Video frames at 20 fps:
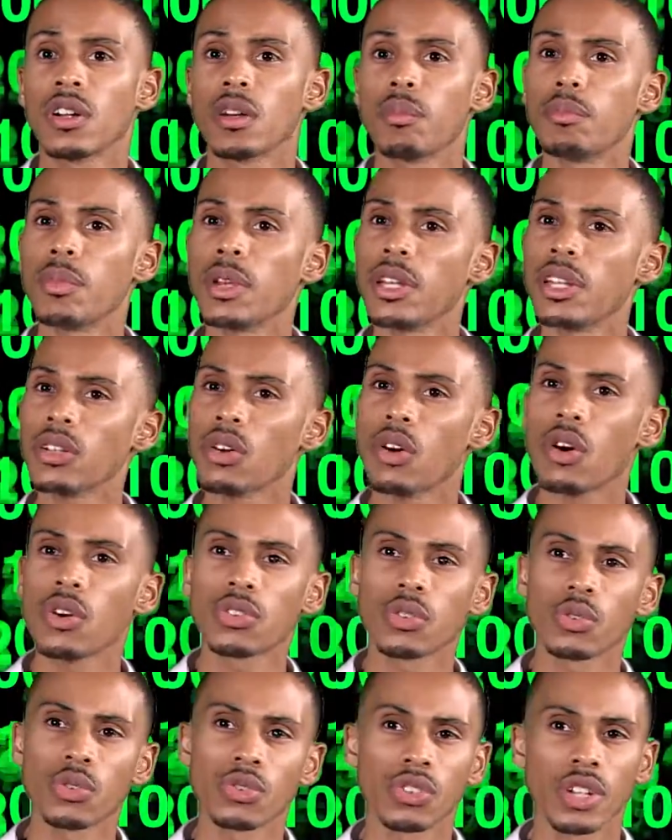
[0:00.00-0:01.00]
MIDI
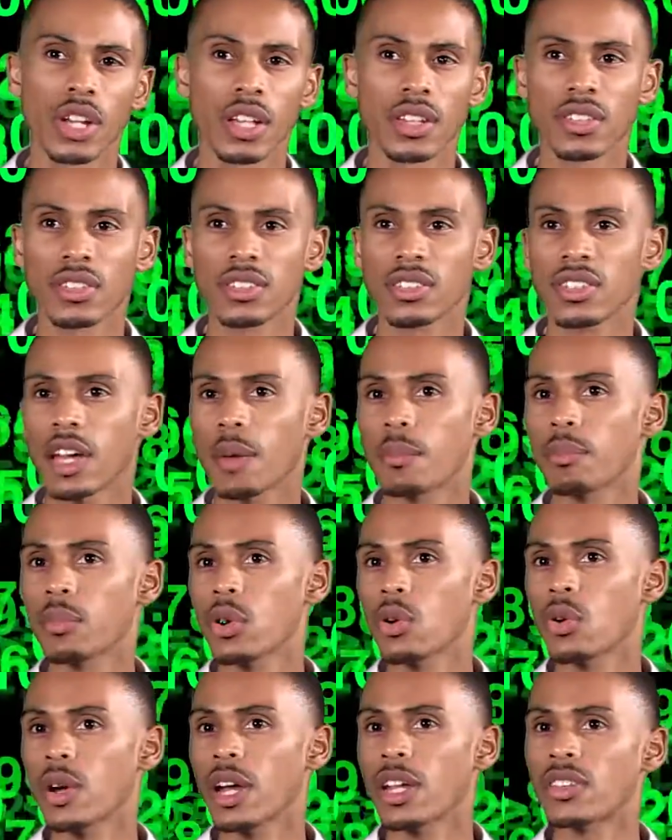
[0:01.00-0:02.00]
also sends
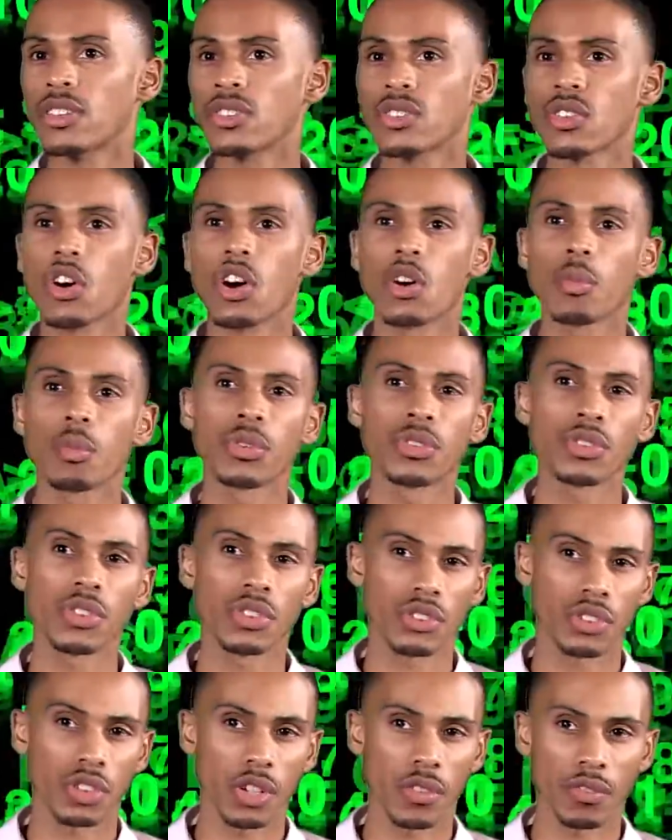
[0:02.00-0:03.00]
tempo and song
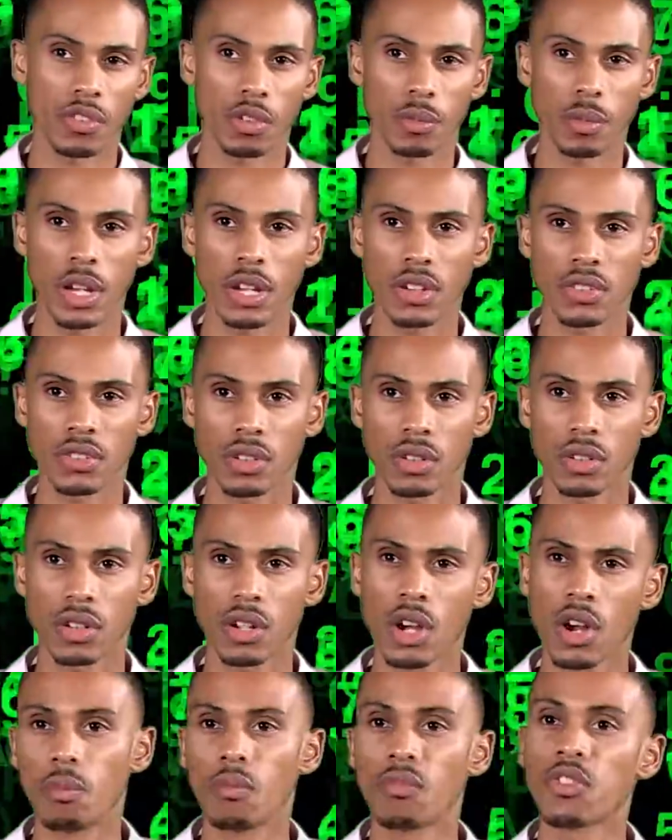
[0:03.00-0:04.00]
position information
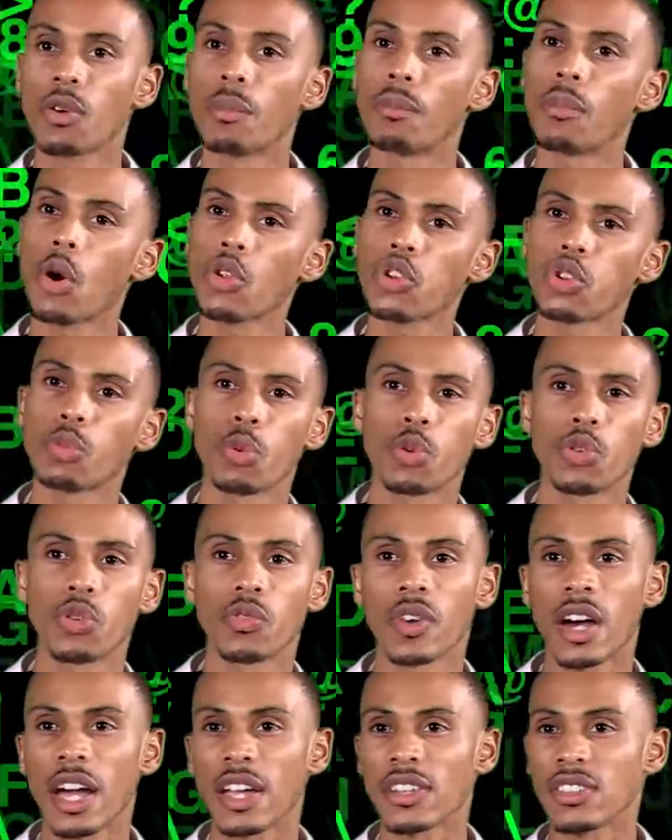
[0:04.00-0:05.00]
from multiple
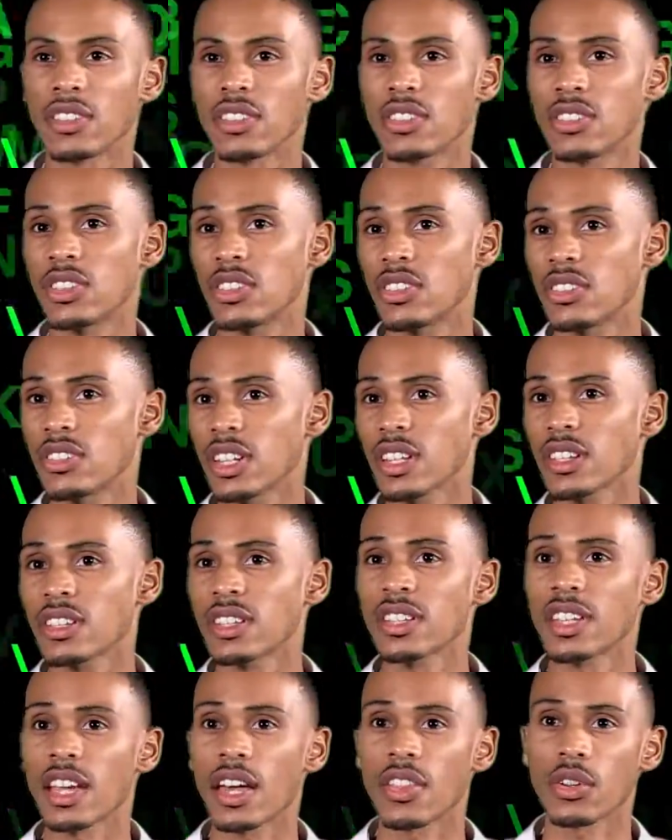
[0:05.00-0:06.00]
devices to sync
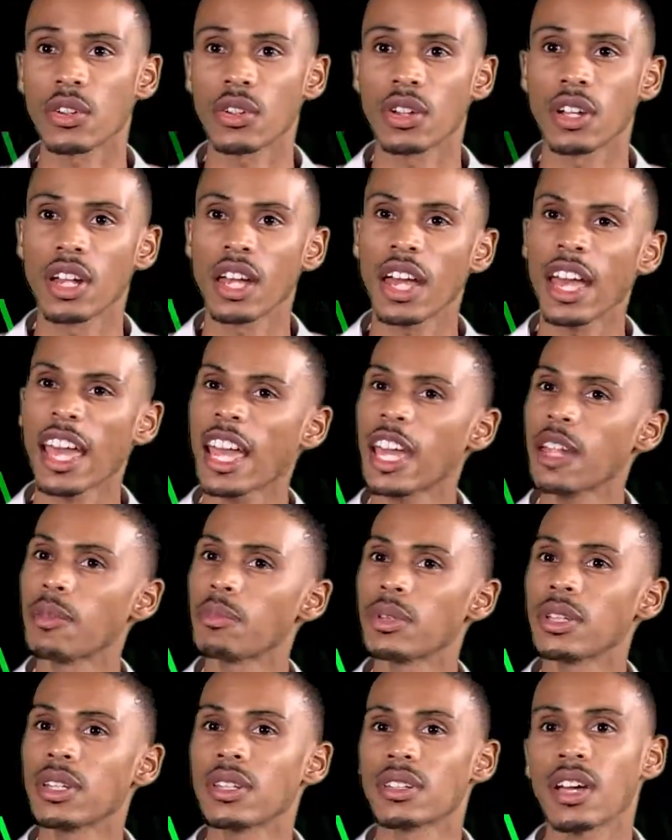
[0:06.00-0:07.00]
together and
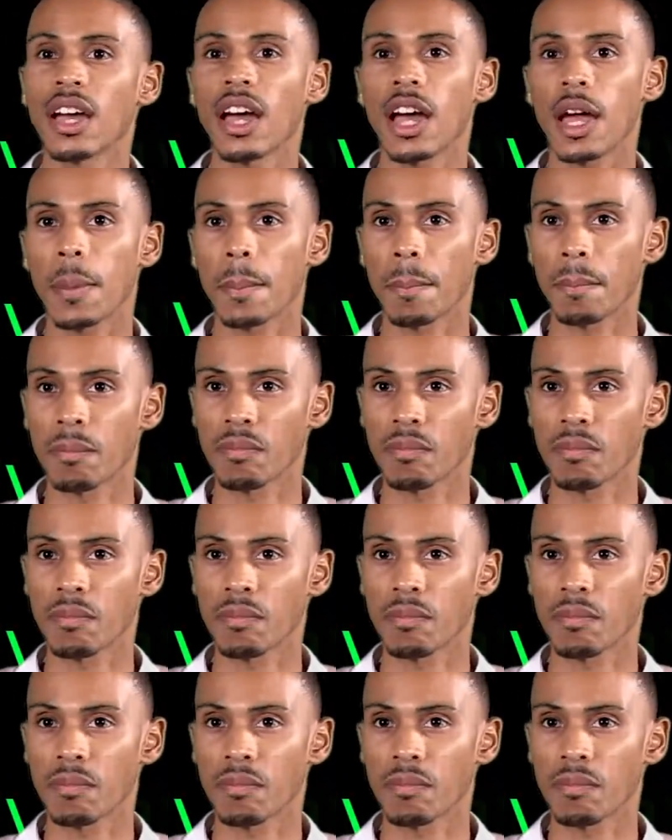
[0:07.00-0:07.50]
be in time.